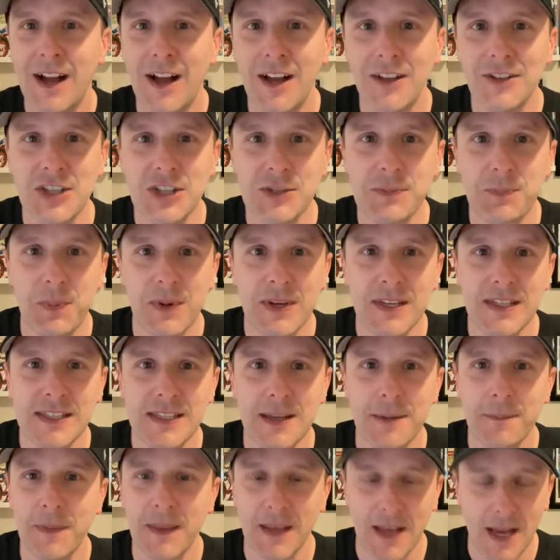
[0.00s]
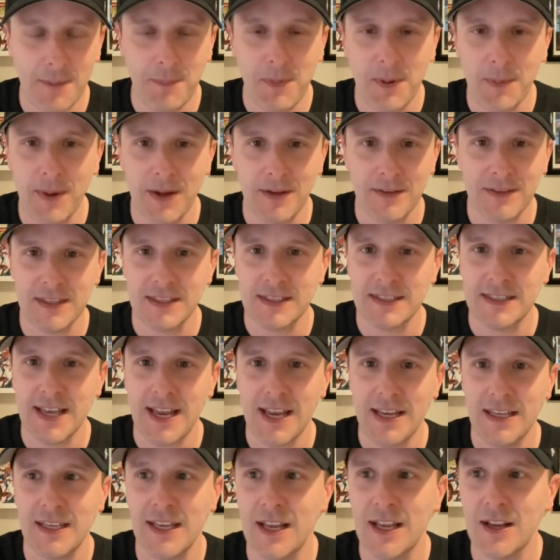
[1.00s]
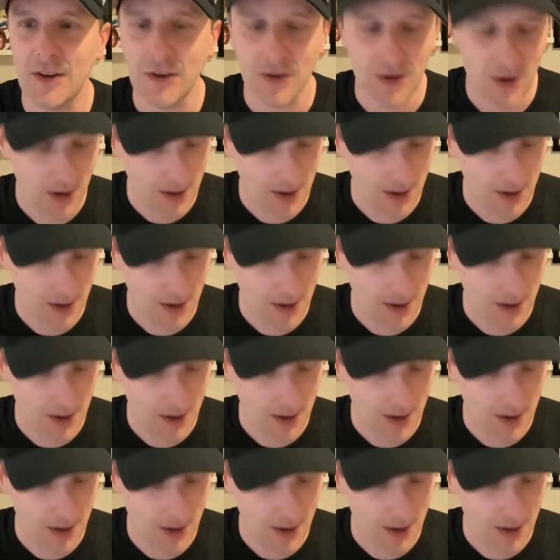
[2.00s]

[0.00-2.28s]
I'll just bring something up about the San Diego